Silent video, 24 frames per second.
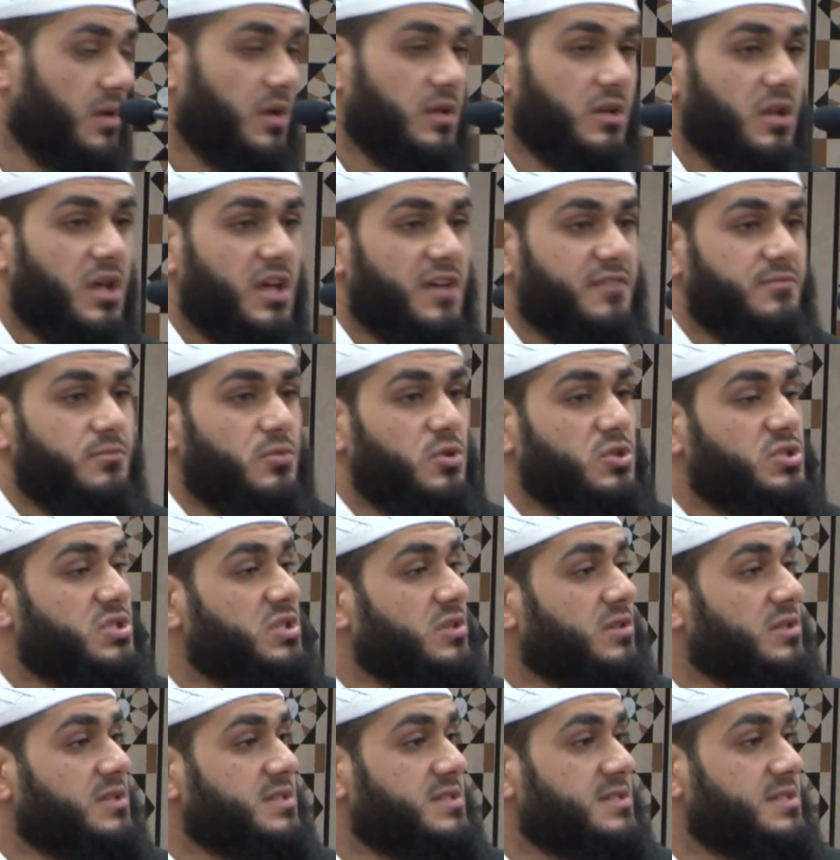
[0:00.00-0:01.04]
Allah have mercy
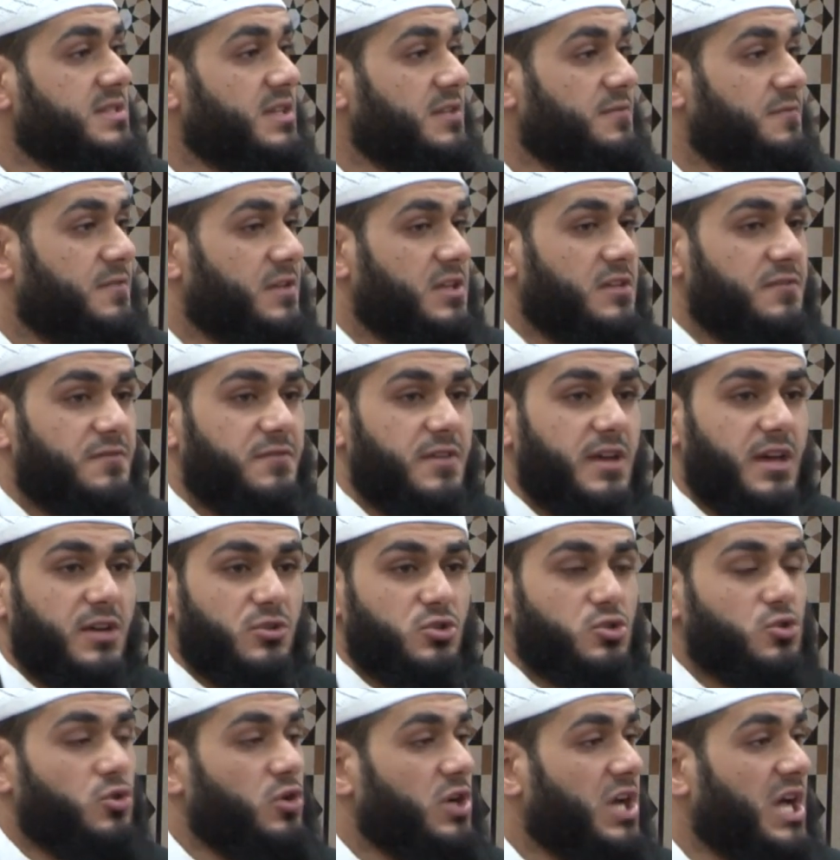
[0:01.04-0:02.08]
on us and forgive our
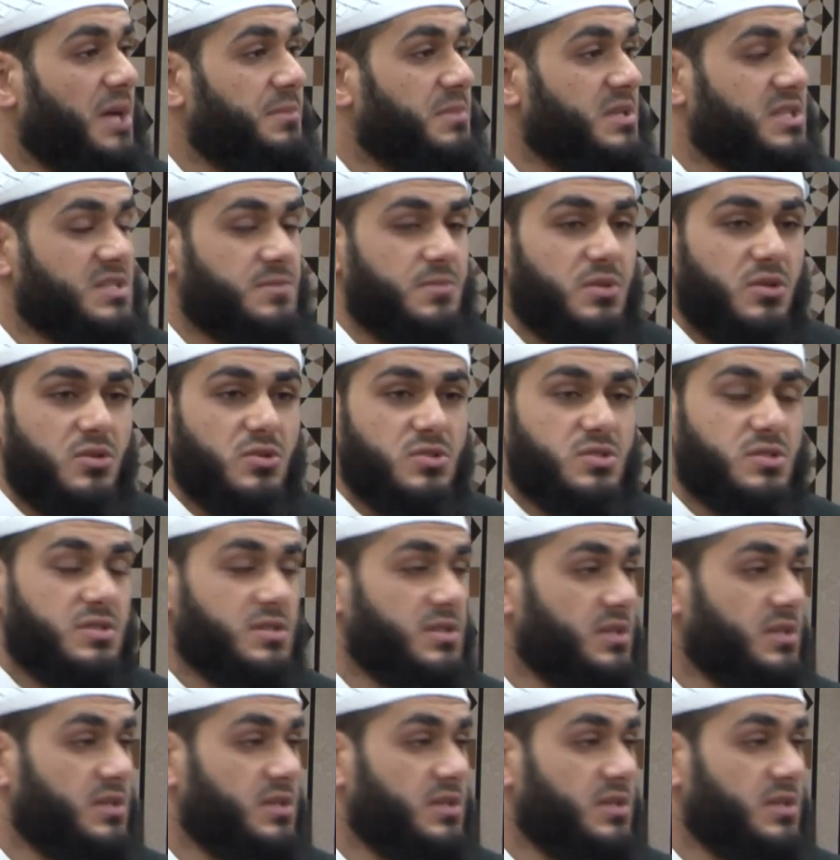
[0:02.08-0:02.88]
shortcomings, because